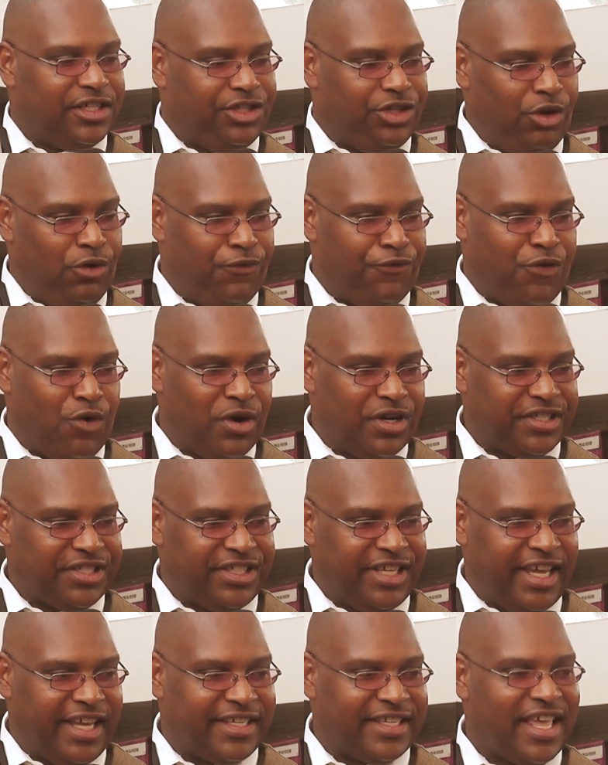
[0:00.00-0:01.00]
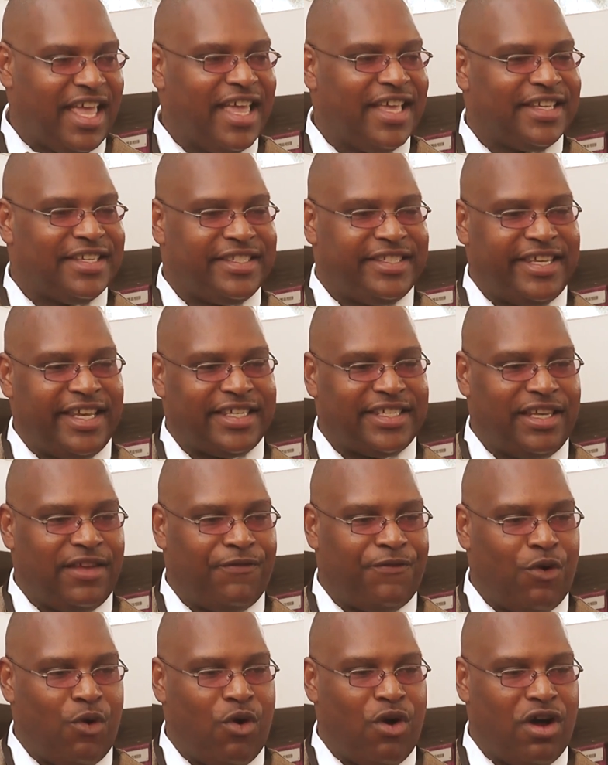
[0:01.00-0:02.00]
246
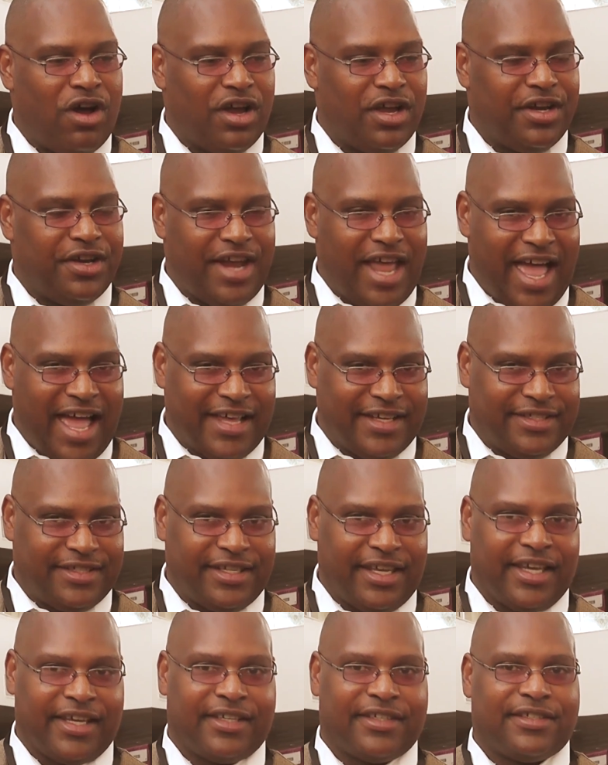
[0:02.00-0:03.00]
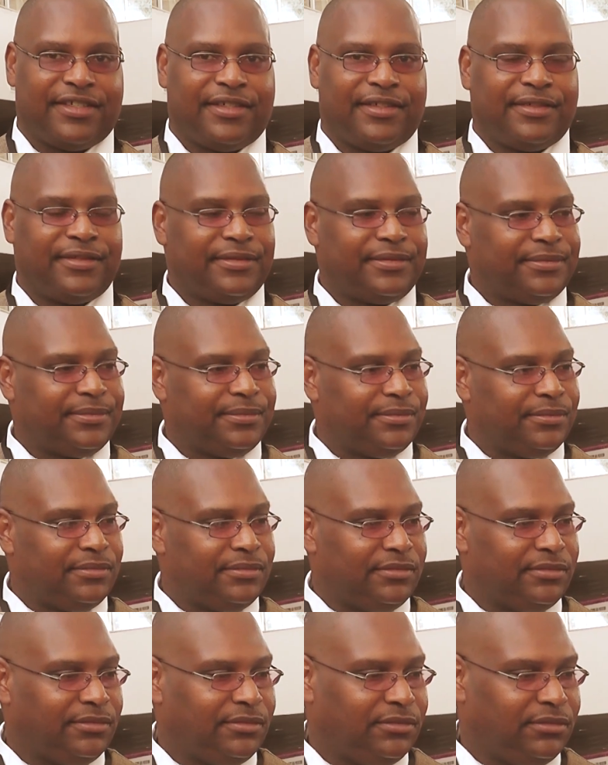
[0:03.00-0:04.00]
6496.
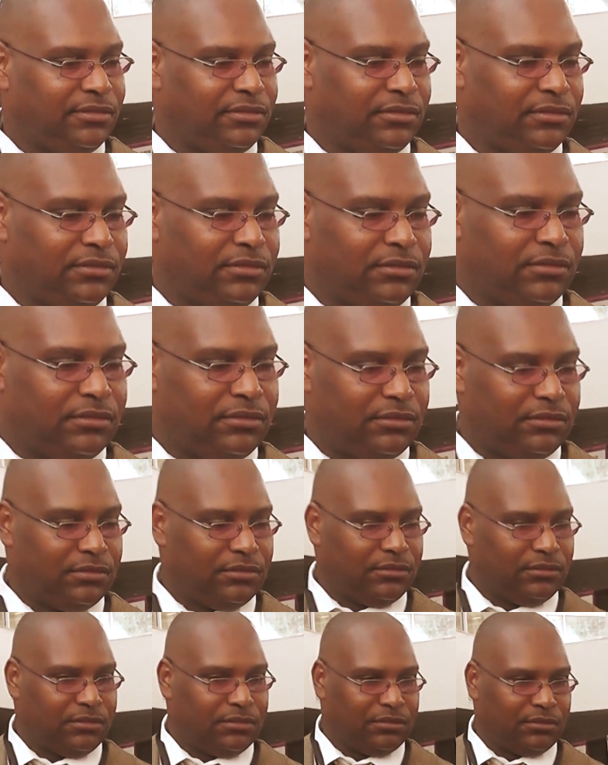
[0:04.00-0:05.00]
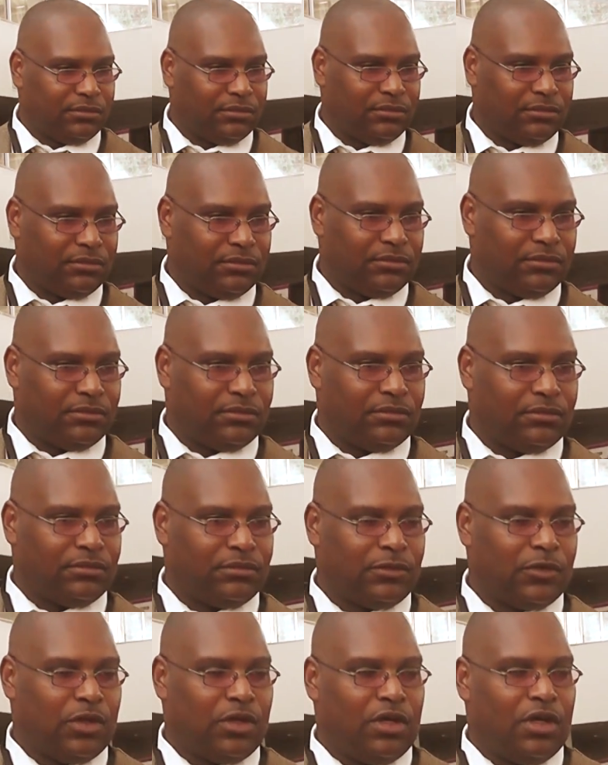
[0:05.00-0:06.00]
Okay, so what inspired you to do
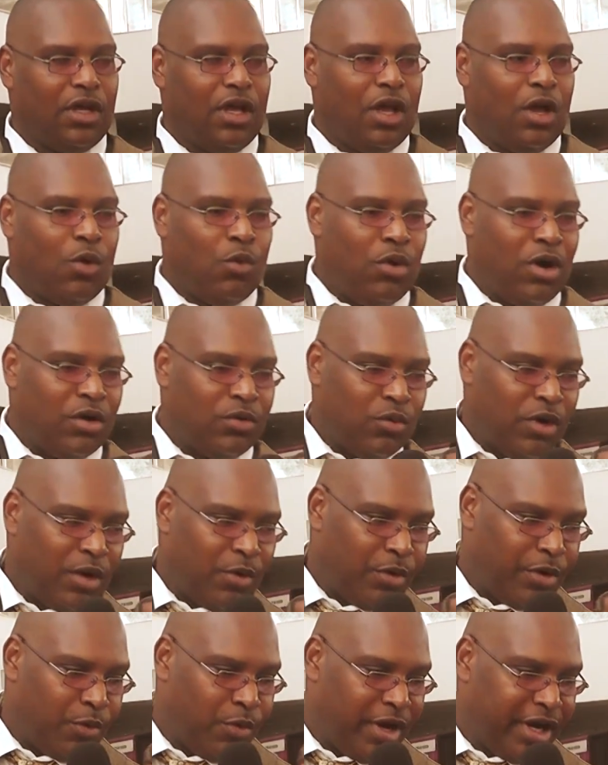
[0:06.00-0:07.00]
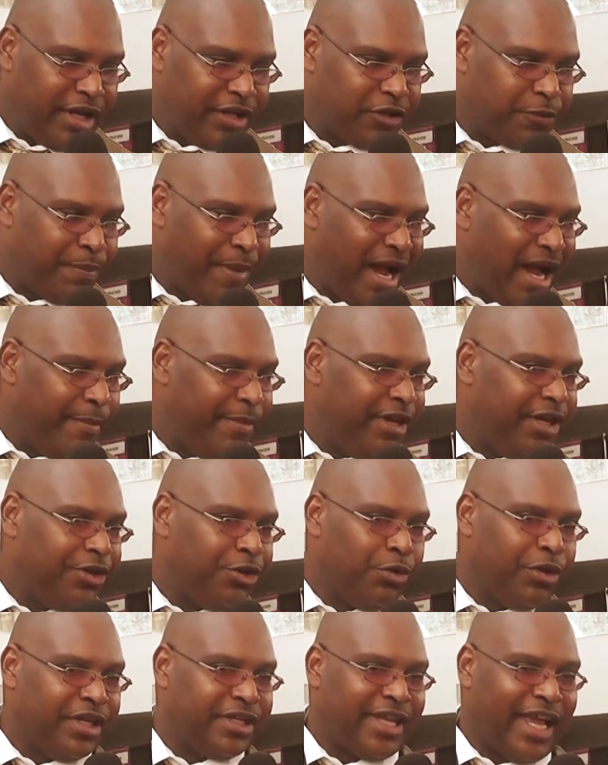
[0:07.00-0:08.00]
this? Well, what, what inspired me to
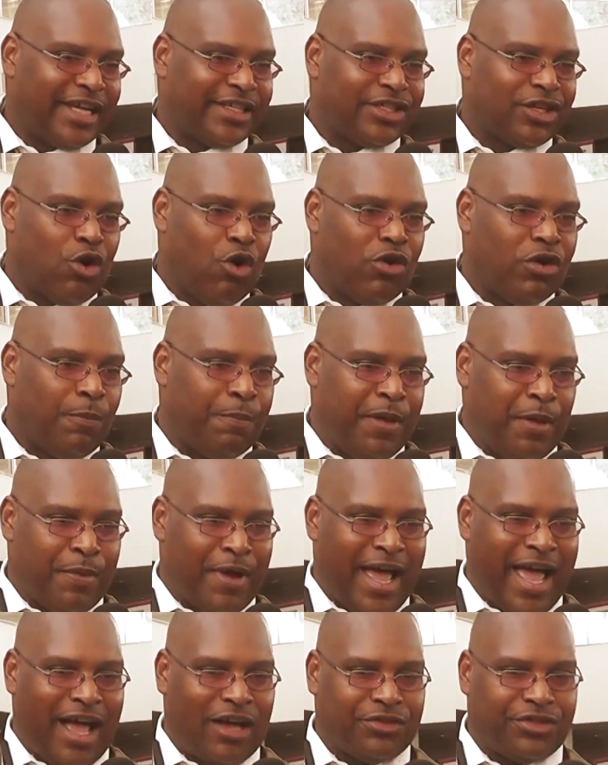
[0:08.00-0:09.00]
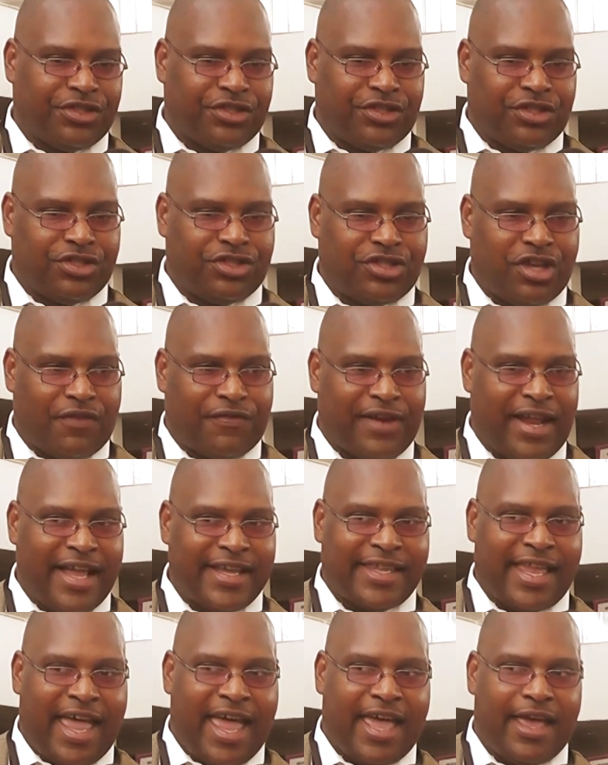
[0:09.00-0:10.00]
do this, I used to go into people's houses and stuff
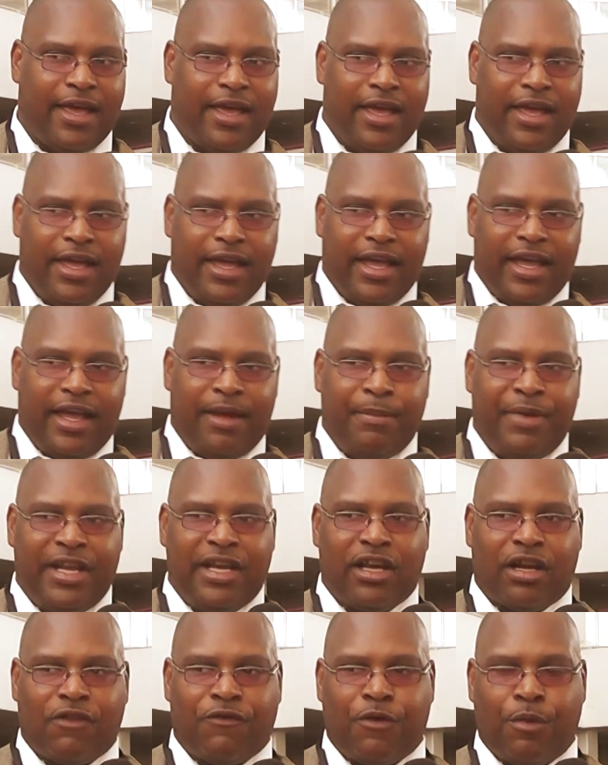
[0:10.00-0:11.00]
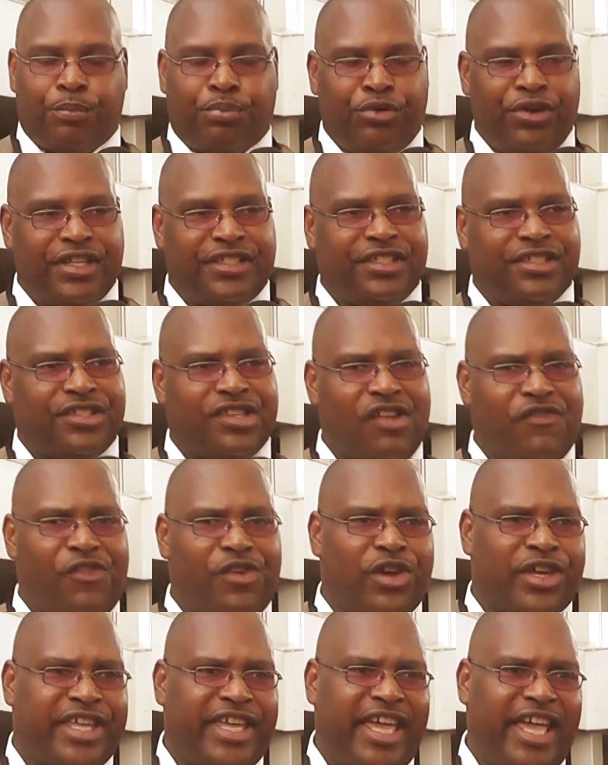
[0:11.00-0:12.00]
like that and be looking for prints and stuff
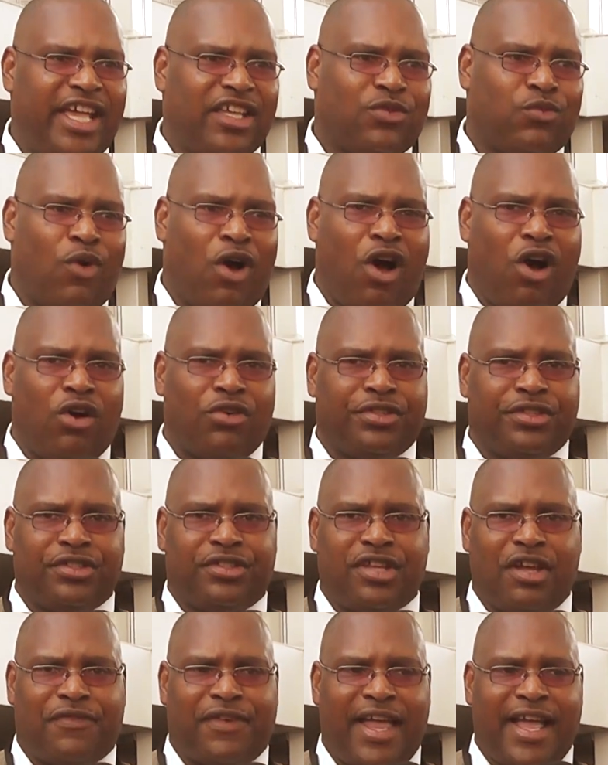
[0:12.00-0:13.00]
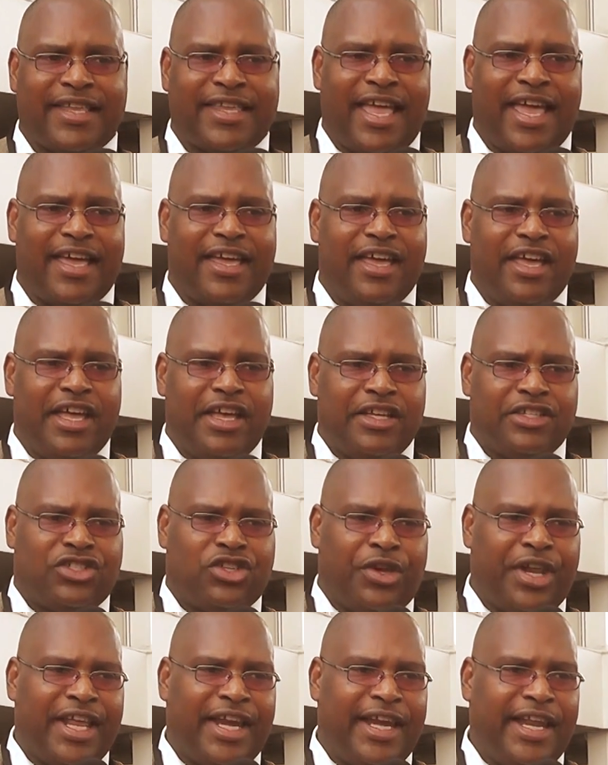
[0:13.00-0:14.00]
on the kids' walls and stuff like that.
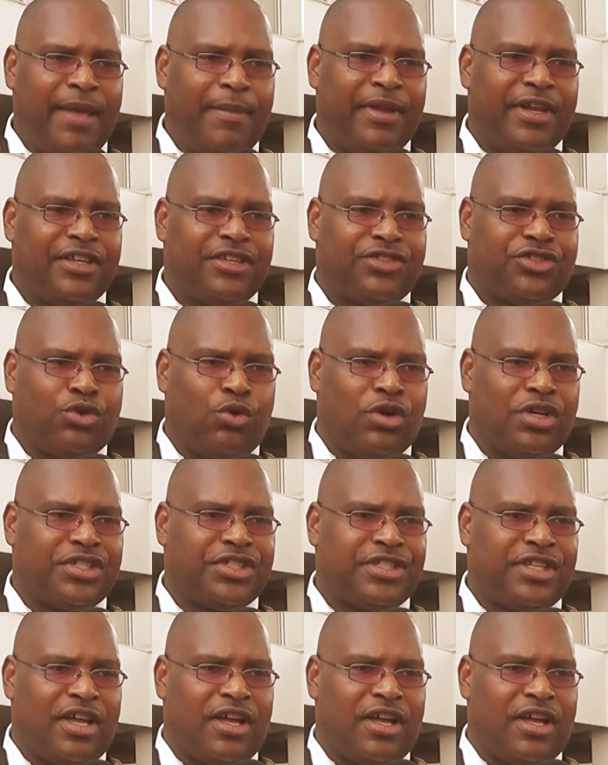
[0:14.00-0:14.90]
So they limit us to a,